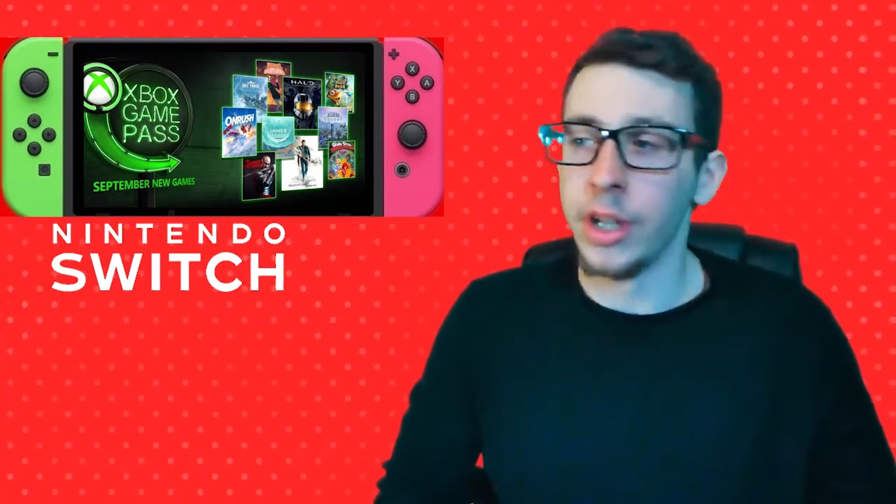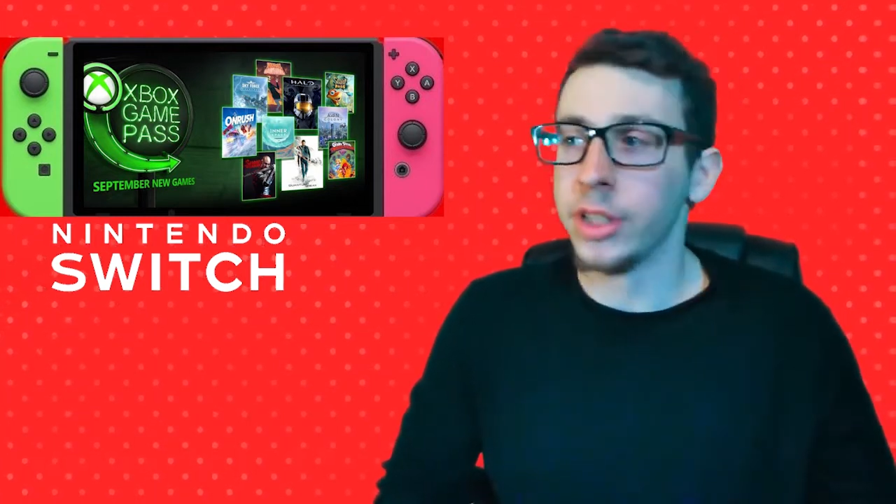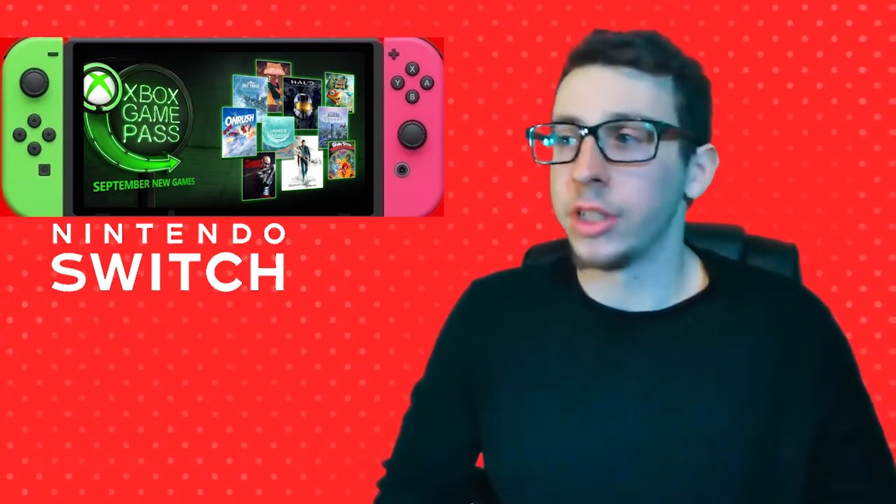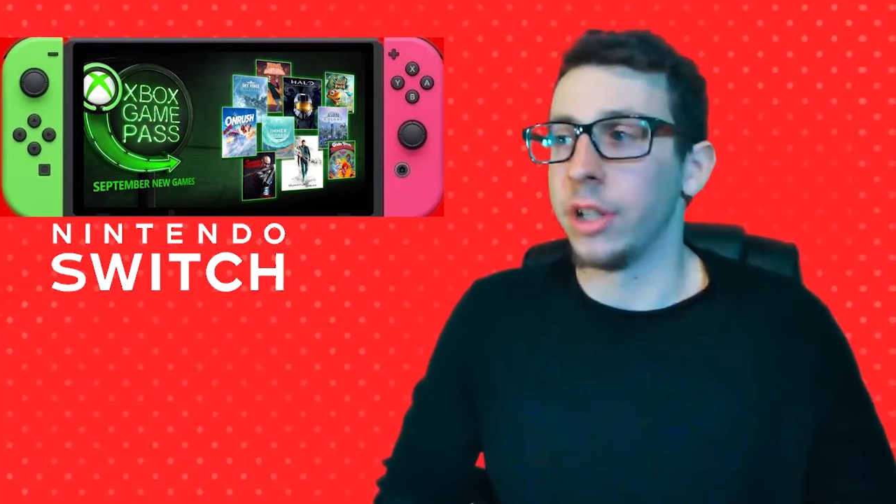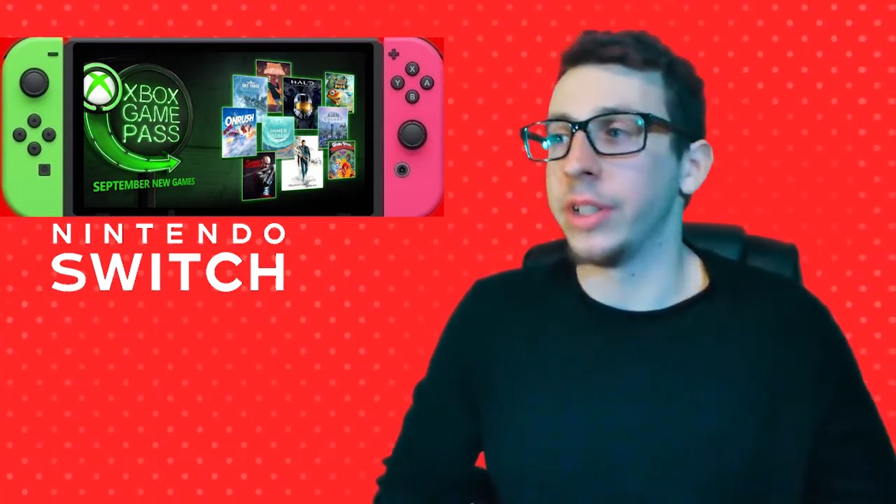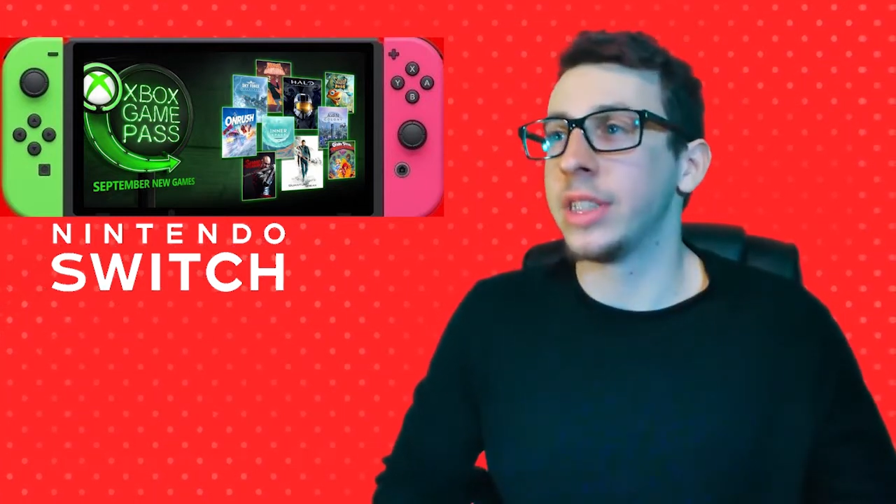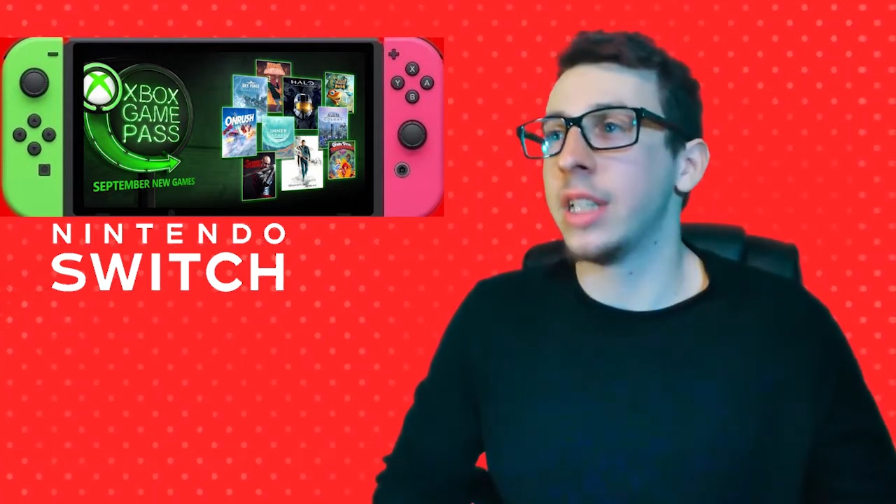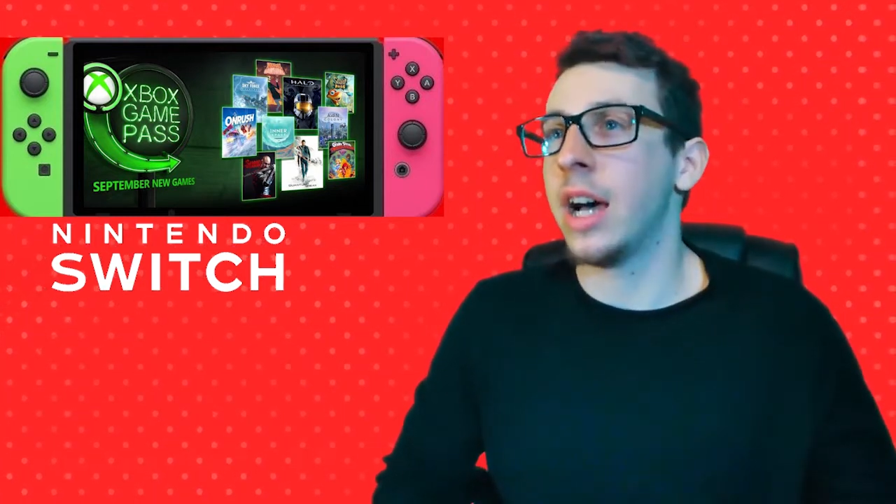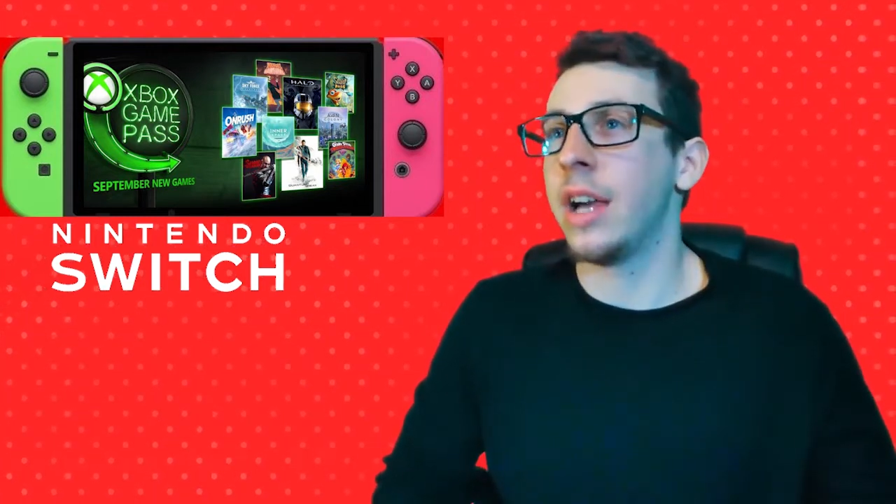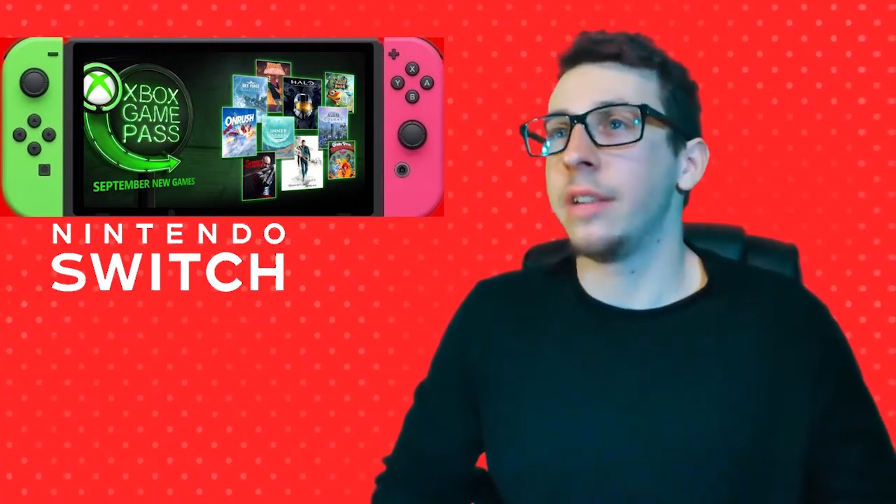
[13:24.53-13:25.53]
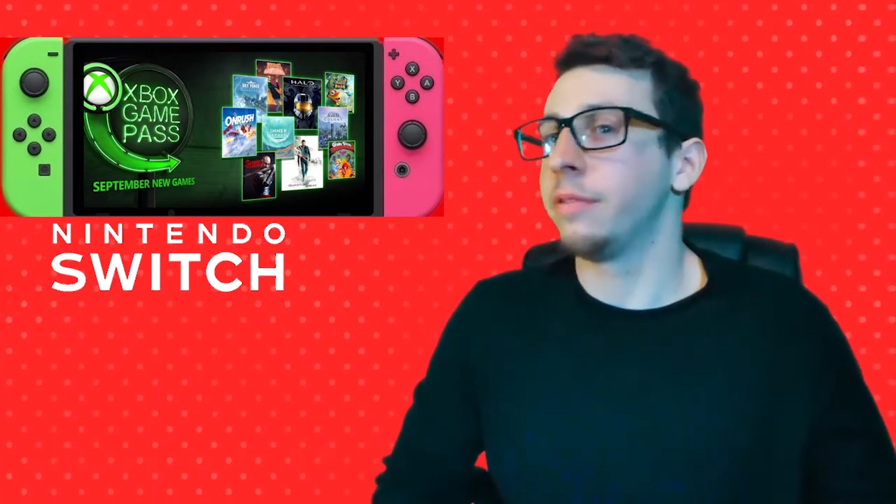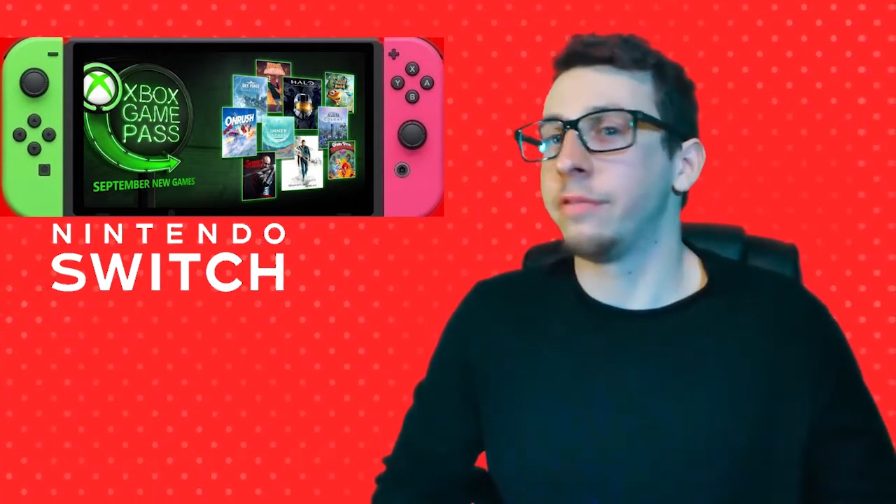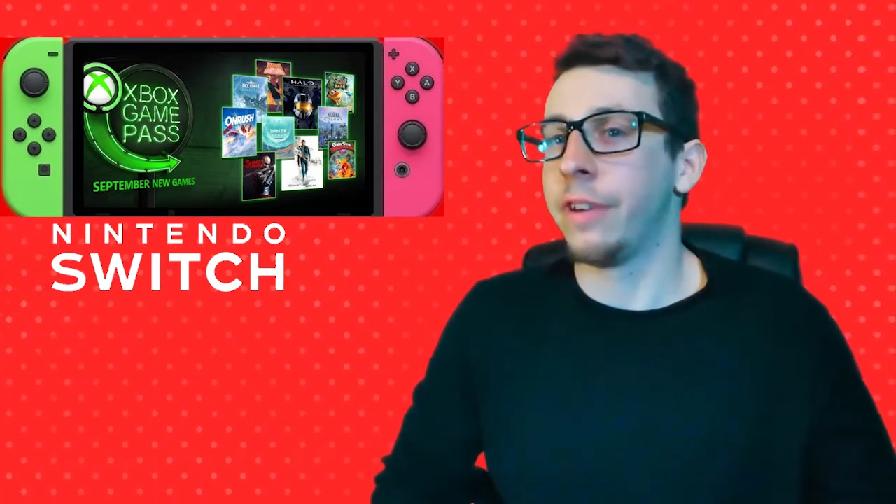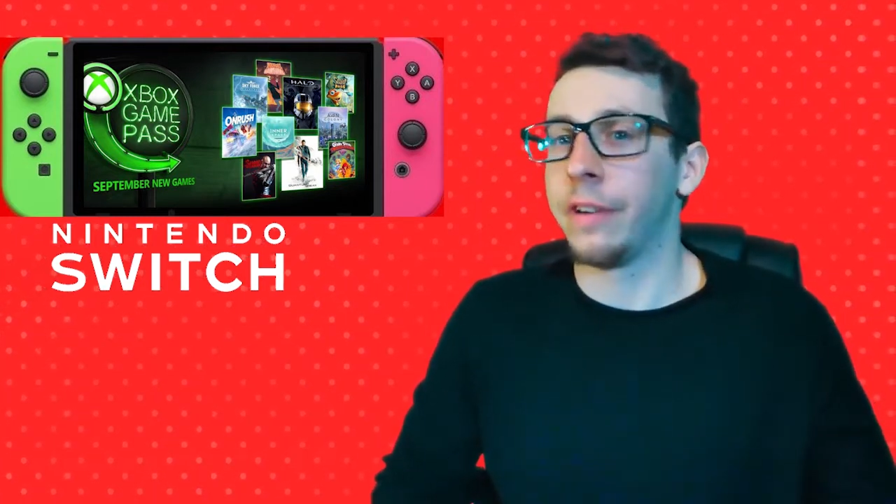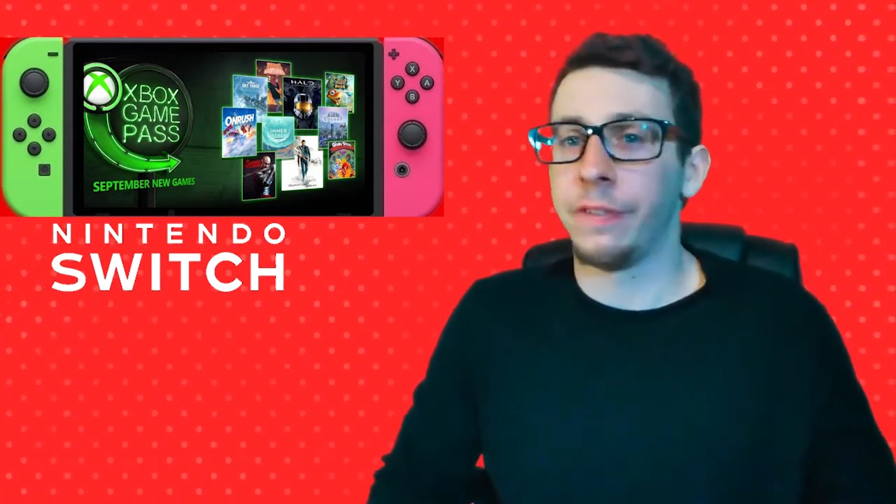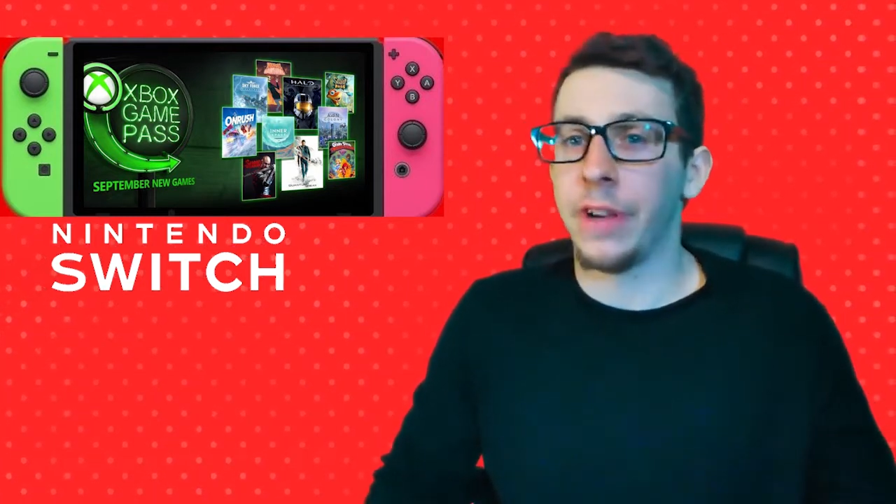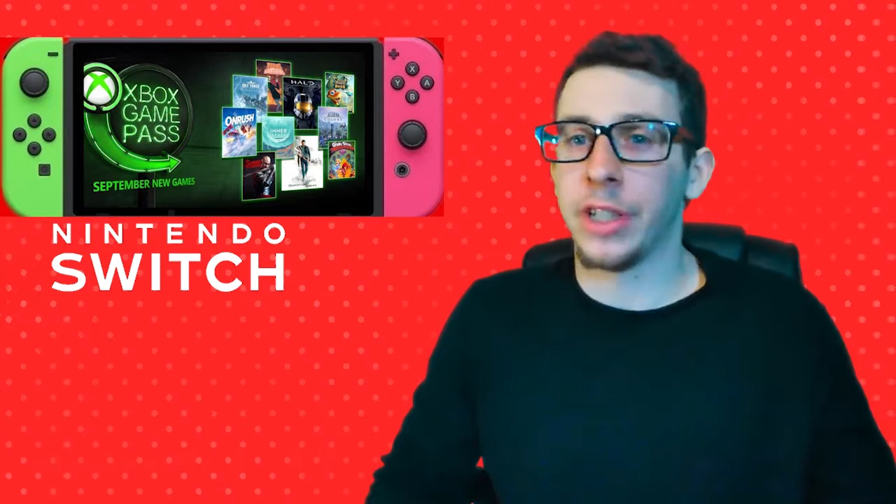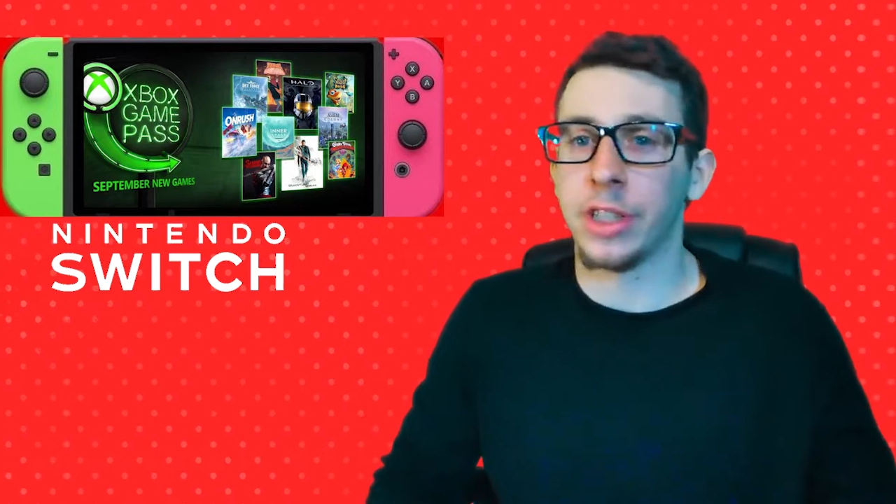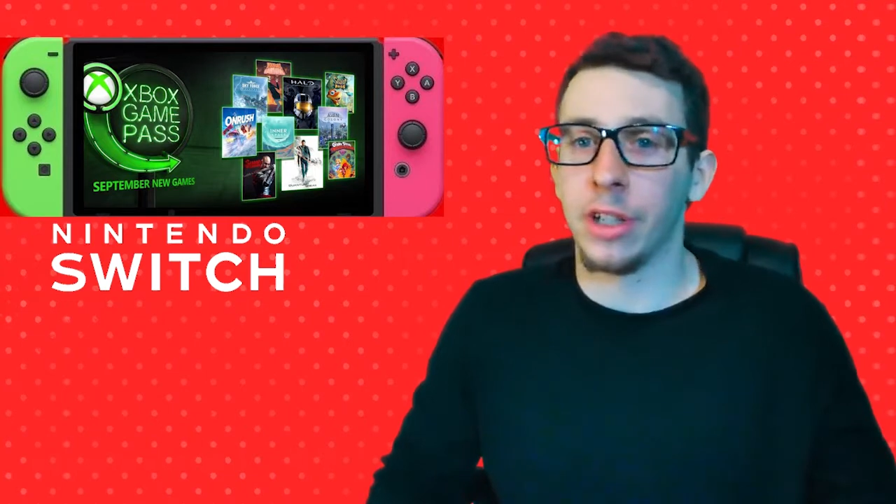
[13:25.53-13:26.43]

So it's not far-fetched